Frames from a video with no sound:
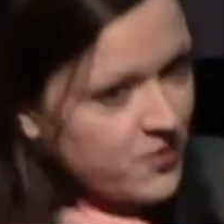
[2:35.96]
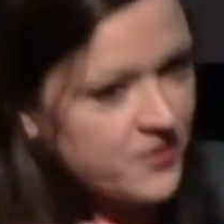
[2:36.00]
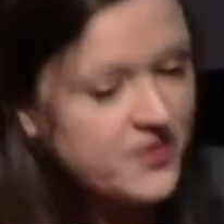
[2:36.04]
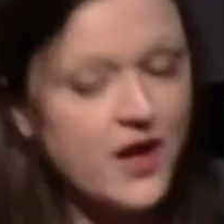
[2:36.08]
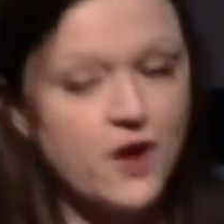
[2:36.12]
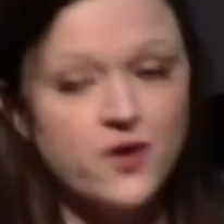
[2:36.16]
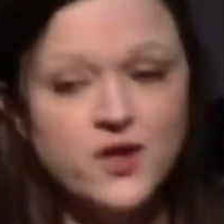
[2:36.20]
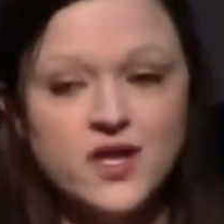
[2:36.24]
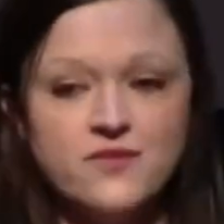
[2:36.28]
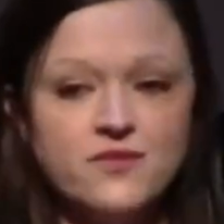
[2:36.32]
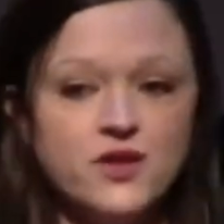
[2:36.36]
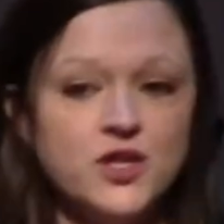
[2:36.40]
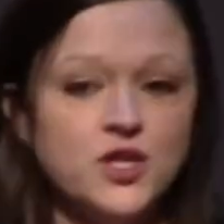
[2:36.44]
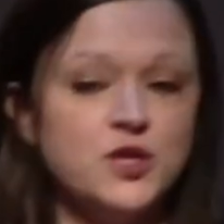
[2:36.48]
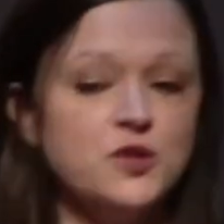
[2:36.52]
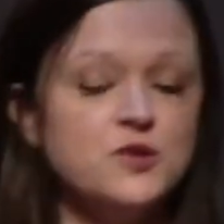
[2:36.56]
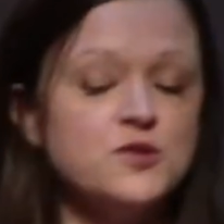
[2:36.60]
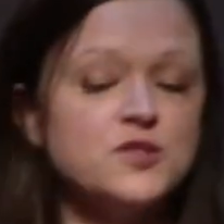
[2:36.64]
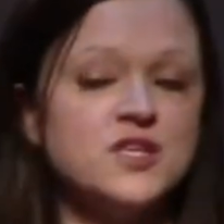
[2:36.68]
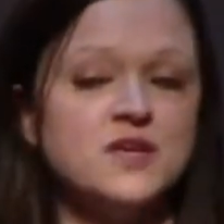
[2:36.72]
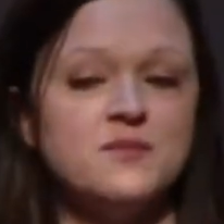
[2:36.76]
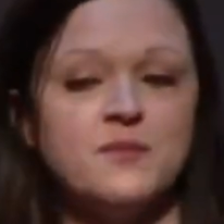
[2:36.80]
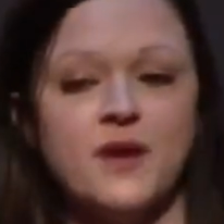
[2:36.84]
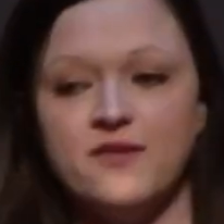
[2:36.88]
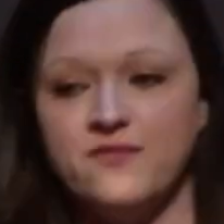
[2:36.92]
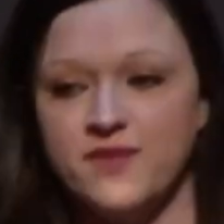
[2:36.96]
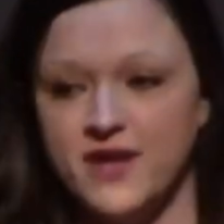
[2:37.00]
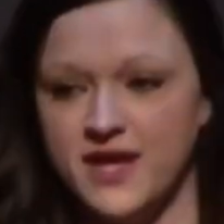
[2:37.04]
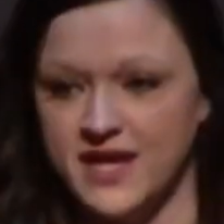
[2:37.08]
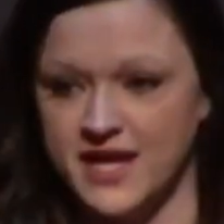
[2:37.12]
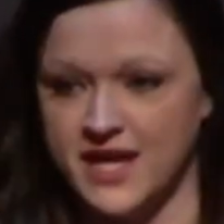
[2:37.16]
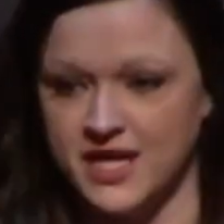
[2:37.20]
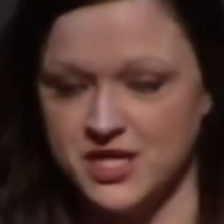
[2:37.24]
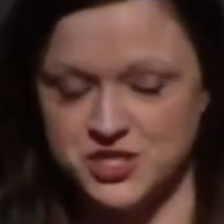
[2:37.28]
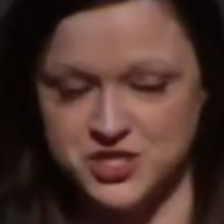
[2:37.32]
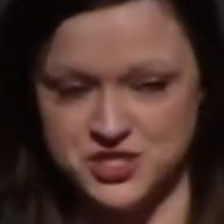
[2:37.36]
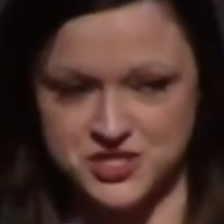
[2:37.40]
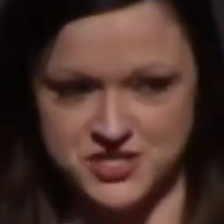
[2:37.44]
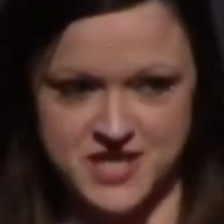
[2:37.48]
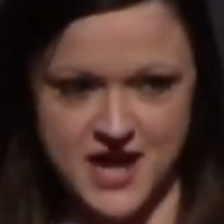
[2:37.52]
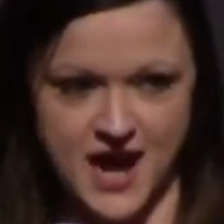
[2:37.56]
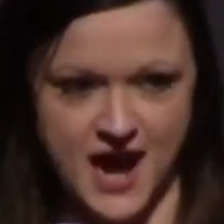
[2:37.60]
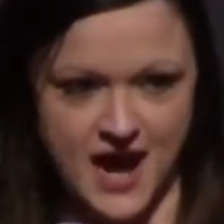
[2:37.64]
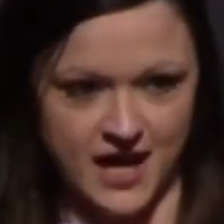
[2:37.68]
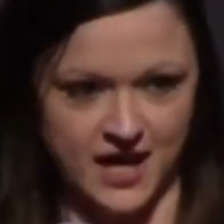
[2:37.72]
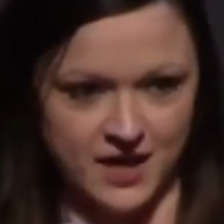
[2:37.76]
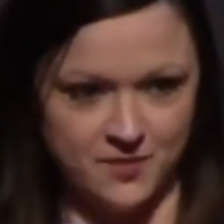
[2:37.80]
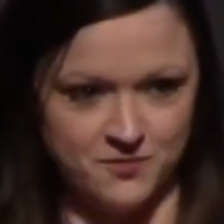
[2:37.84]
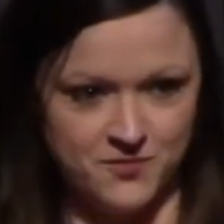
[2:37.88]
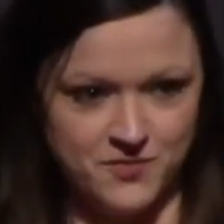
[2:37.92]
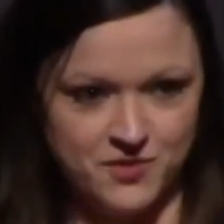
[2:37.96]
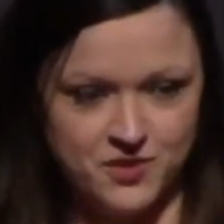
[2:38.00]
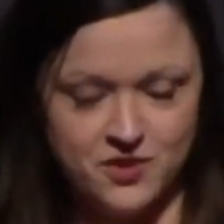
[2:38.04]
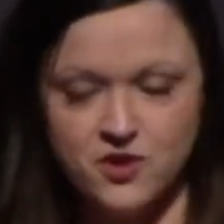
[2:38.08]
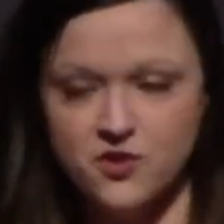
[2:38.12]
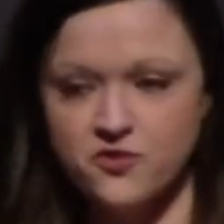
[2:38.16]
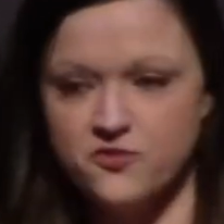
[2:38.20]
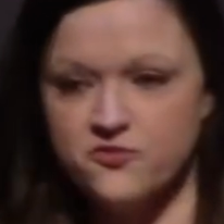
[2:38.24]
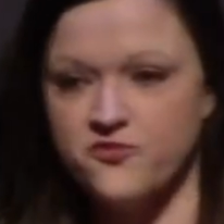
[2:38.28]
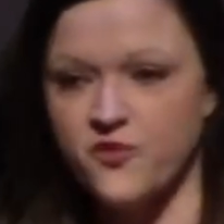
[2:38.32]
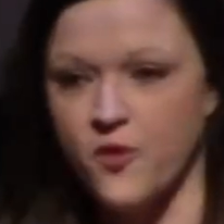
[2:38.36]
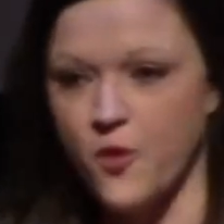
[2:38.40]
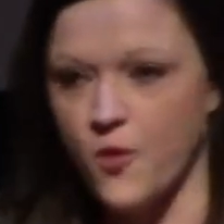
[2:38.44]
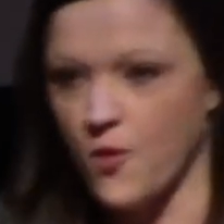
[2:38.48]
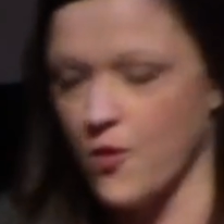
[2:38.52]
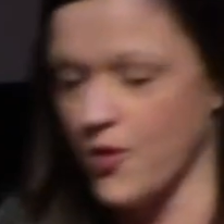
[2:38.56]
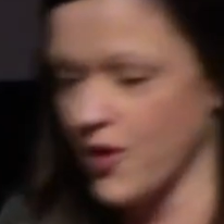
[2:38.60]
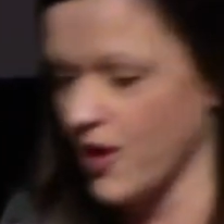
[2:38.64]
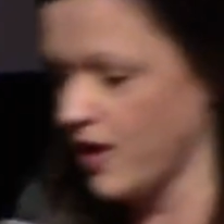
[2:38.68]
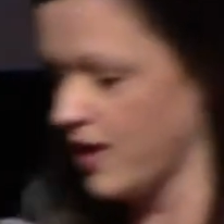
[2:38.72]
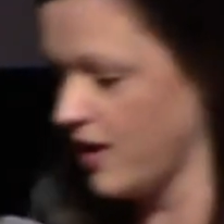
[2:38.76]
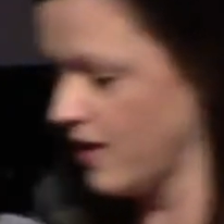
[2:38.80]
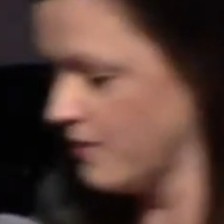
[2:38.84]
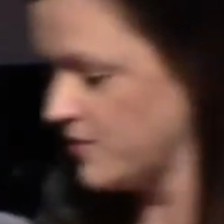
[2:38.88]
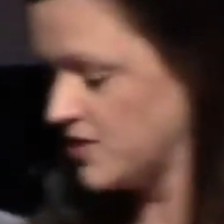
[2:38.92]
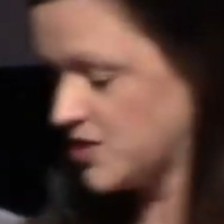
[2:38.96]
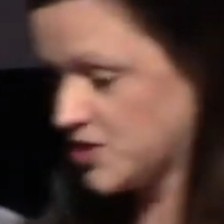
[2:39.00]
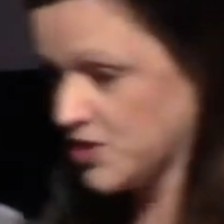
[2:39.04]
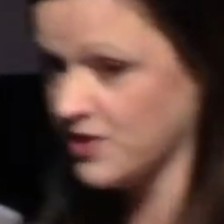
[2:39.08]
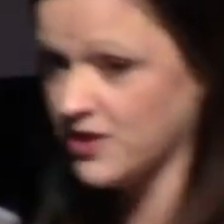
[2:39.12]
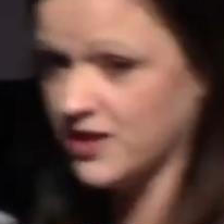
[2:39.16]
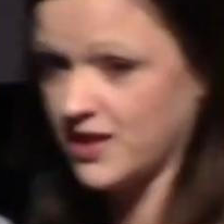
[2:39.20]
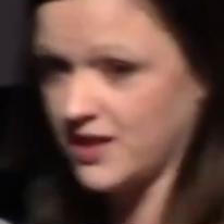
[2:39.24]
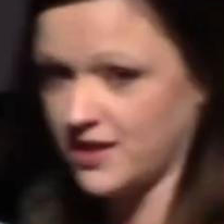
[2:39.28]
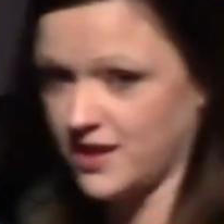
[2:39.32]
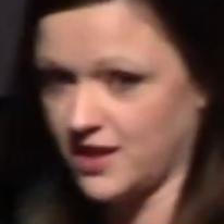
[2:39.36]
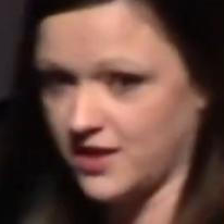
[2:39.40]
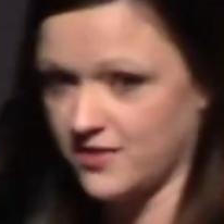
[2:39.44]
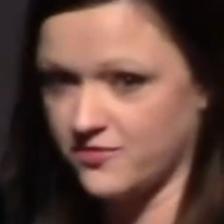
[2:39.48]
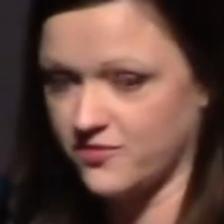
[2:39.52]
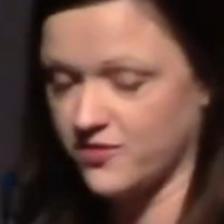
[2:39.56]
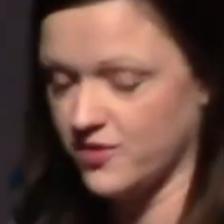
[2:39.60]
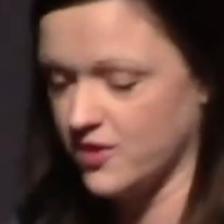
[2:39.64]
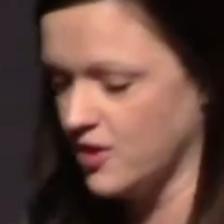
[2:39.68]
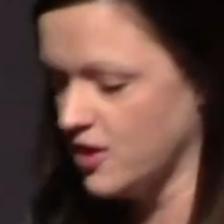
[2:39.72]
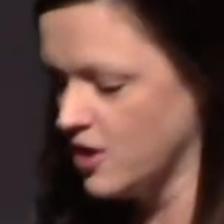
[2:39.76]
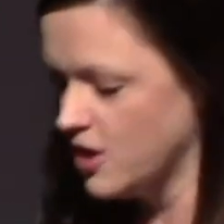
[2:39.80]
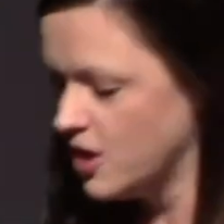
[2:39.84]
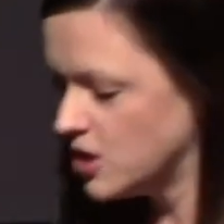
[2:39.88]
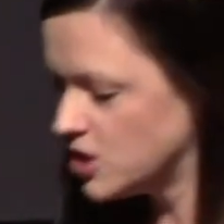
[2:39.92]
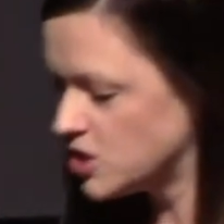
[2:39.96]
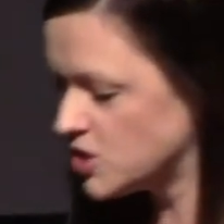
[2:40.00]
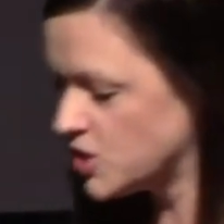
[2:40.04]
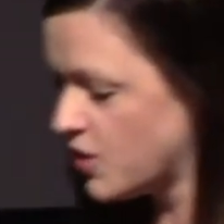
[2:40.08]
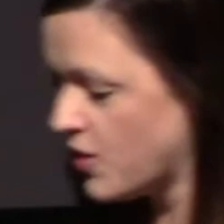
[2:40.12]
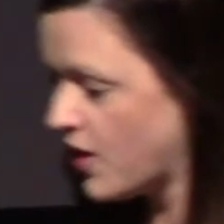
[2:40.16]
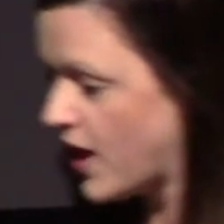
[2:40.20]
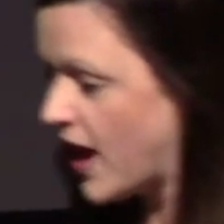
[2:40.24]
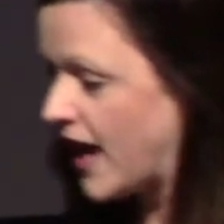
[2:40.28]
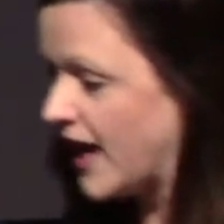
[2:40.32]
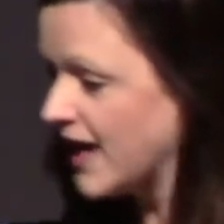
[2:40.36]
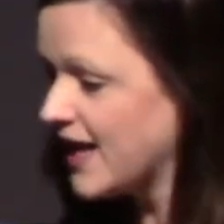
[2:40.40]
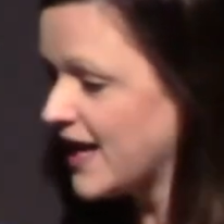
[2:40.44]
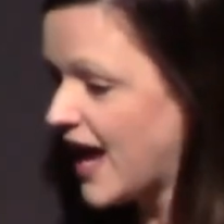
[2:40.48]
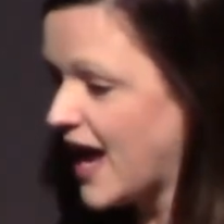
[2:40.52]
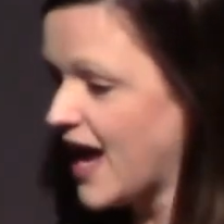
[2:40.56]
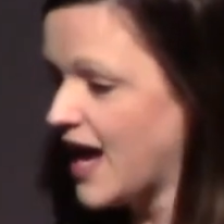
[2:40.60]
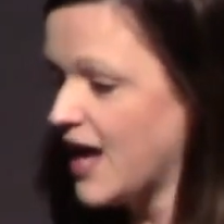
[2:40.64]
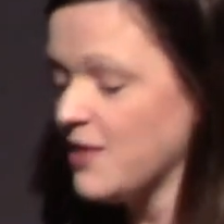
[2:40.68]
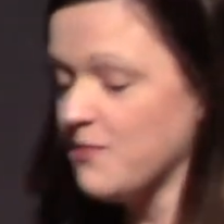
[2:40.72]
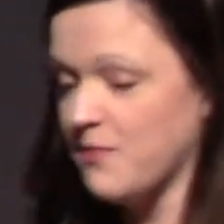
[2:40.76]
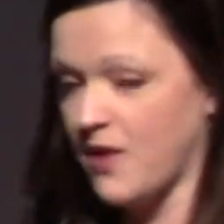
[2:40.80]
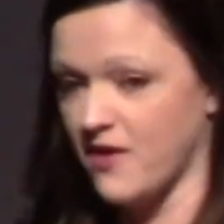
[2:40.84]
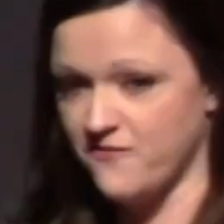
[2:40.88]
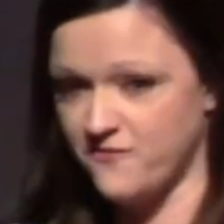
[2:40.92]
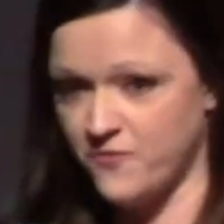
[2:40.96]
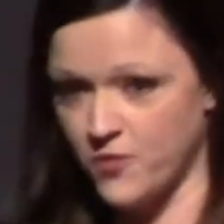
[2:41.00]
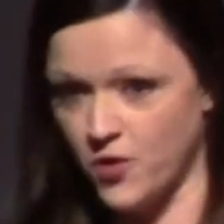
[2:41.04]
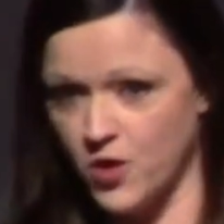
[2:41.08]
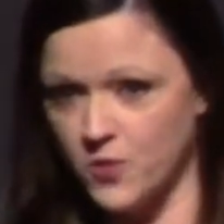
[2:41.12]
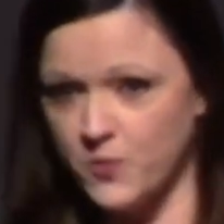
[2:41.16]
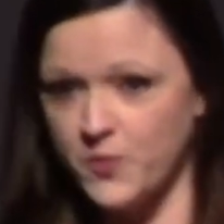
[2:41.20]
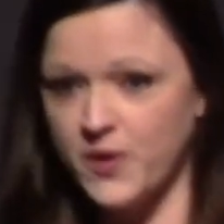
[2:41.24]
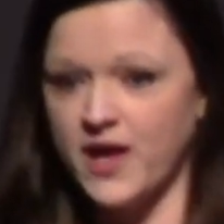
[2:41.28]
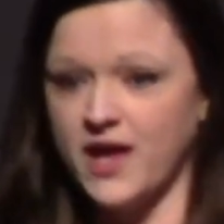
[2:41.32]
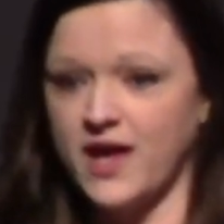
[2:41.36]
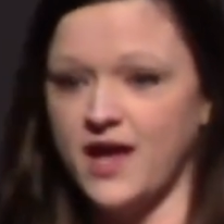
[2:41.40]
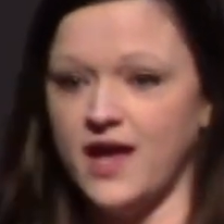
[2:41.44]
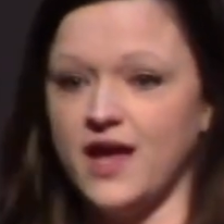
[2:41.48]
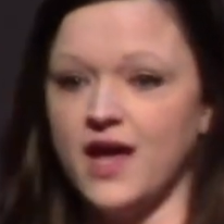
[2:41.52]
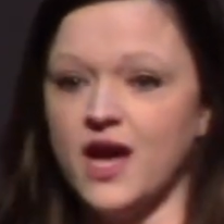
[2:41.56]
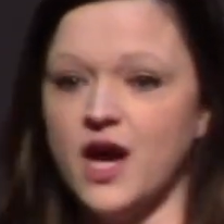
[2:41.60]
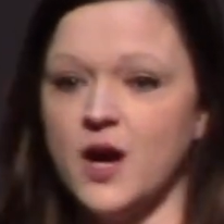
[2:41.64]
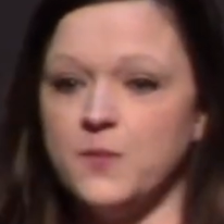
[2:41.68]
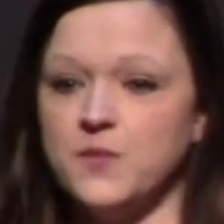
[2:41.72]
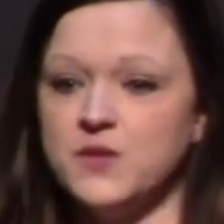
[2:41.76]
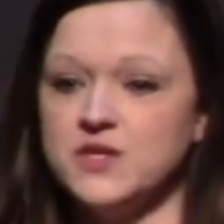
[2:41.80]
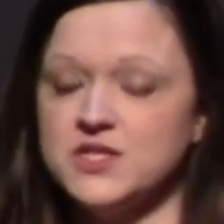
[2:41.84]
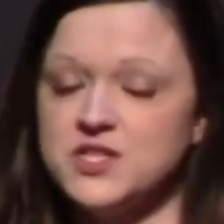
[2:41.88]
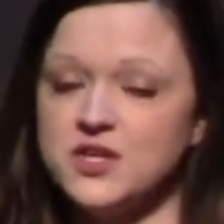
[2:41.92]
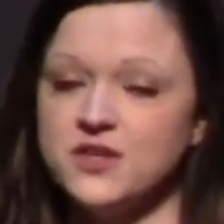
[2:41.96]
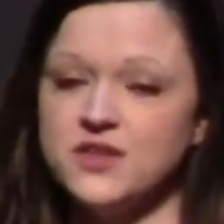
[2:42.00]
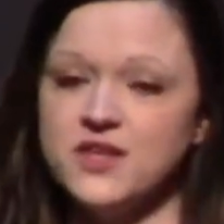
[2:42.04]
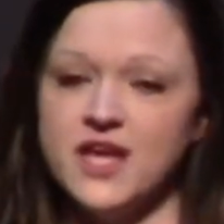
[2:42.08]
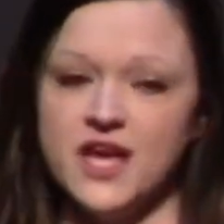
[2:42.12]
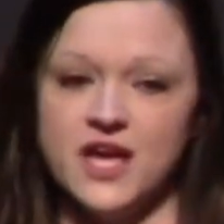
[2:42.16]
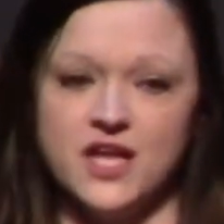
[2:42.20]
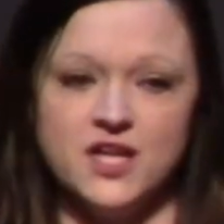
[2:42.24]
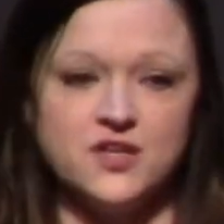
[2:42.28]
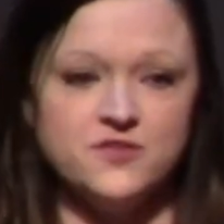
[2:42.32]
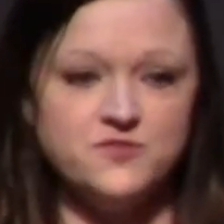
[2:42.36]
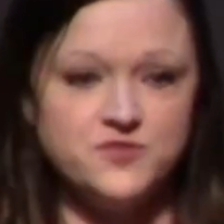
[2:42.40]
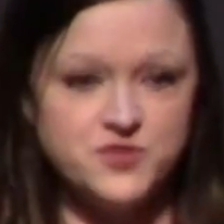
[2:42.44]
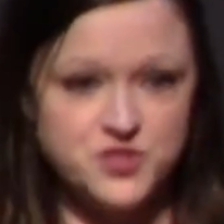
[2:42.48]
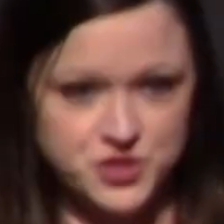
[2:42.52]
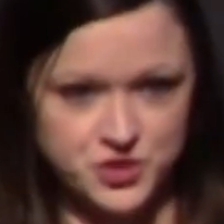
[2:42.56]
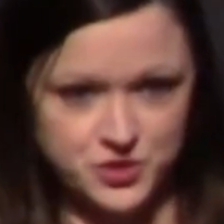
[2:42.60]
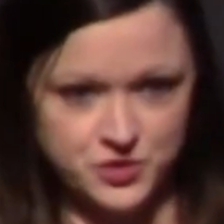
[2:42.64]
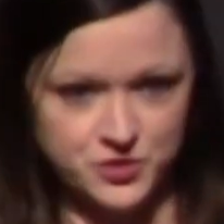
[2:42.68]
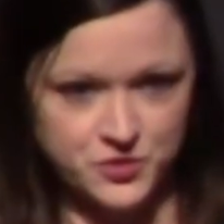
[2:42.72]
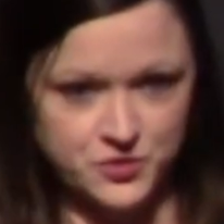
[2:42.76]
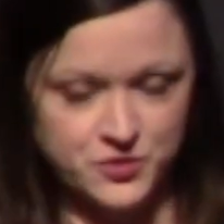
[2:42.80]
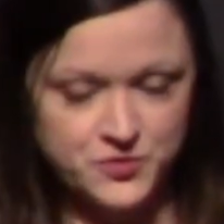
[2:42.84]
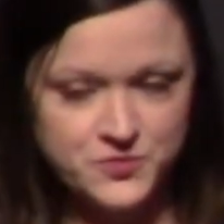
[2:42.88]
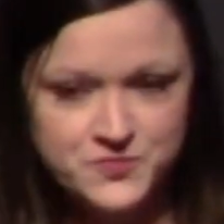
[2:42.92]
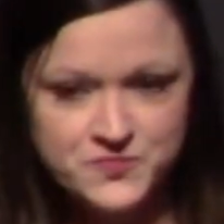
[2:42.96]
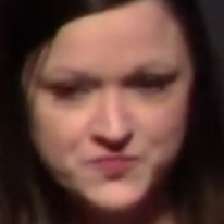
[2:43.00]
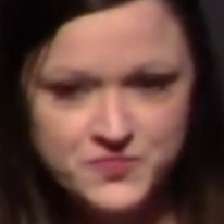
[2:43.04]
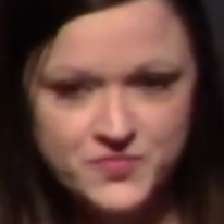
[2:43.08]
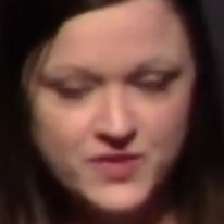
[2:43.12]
without even using my vacation time for maternity leave. So I got my full pay up until the end of June,